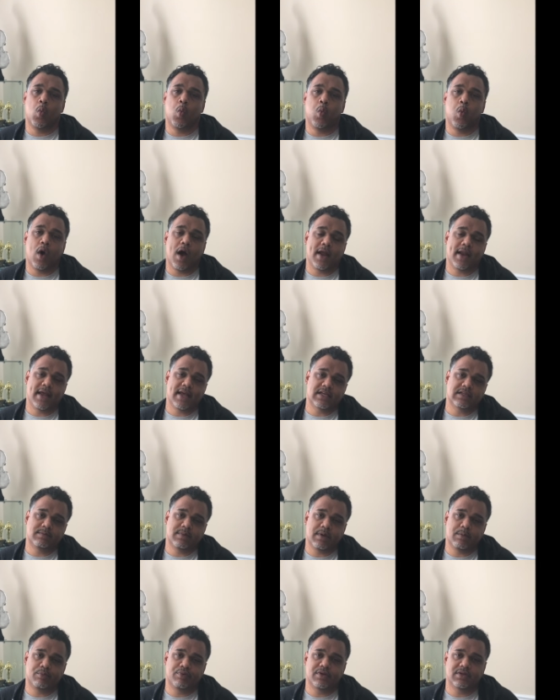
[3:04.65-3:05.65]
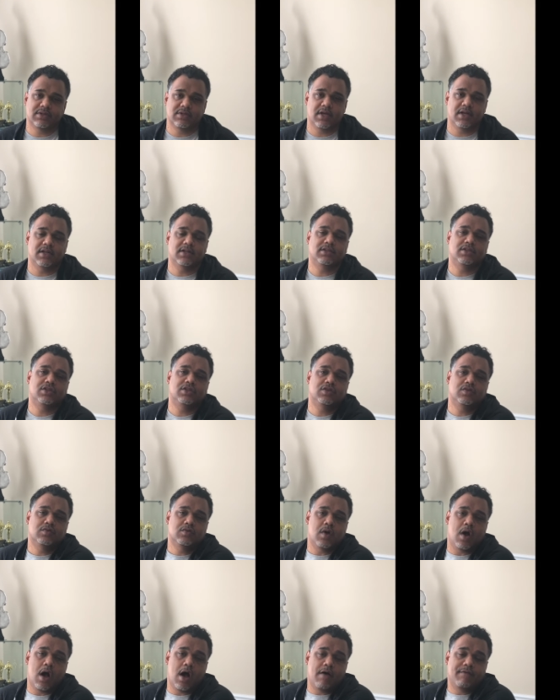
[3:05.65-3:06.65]
what has been presented to
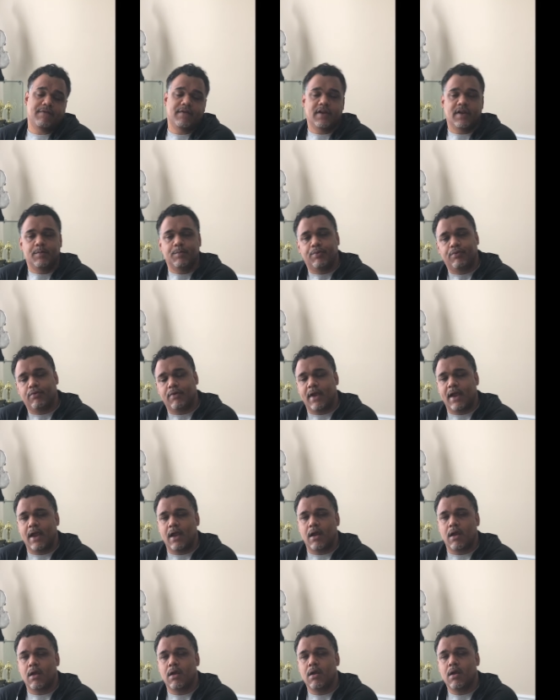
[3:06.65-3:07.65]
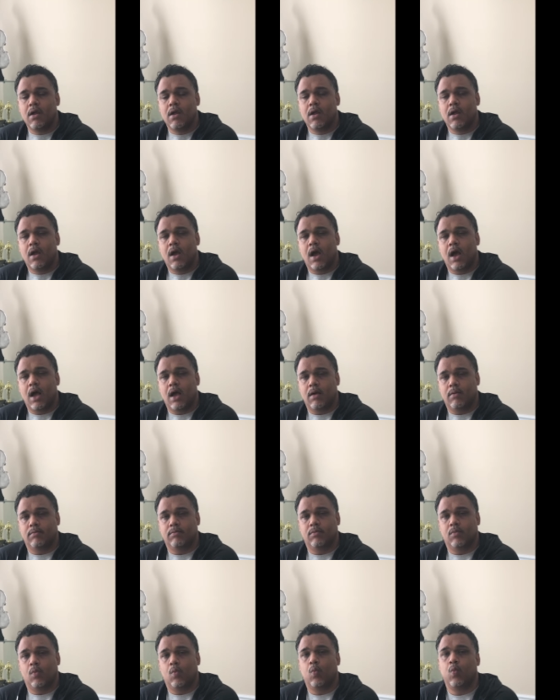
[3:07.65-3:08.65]
you often in prayer
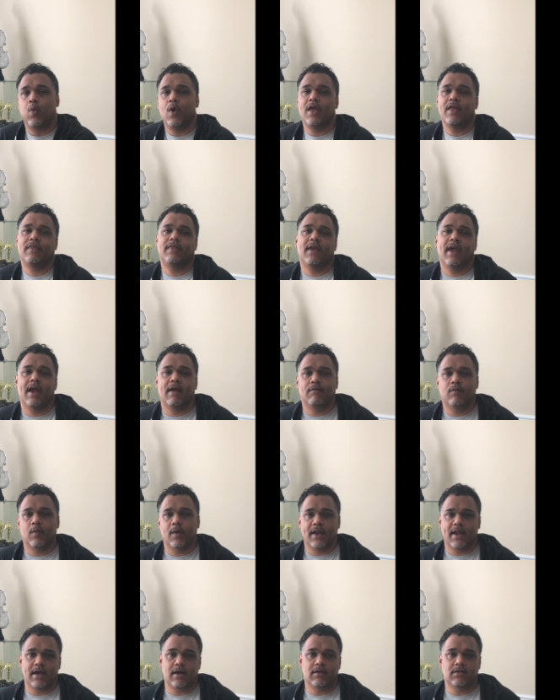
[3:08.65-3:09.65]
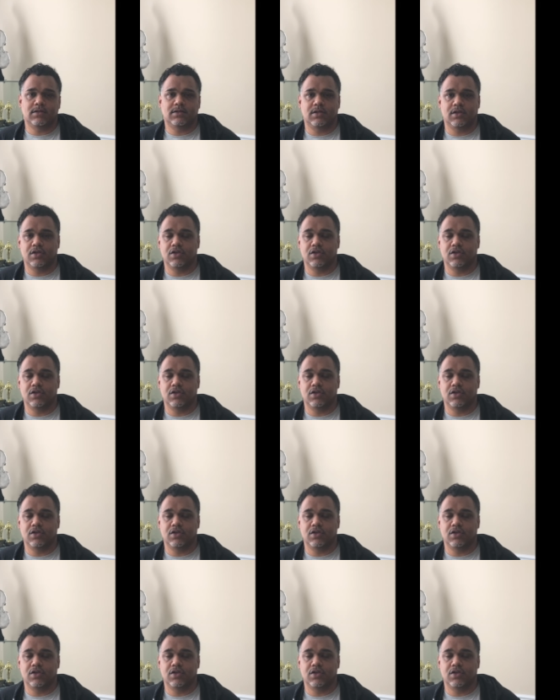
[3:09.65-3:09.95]
um, with everyone else.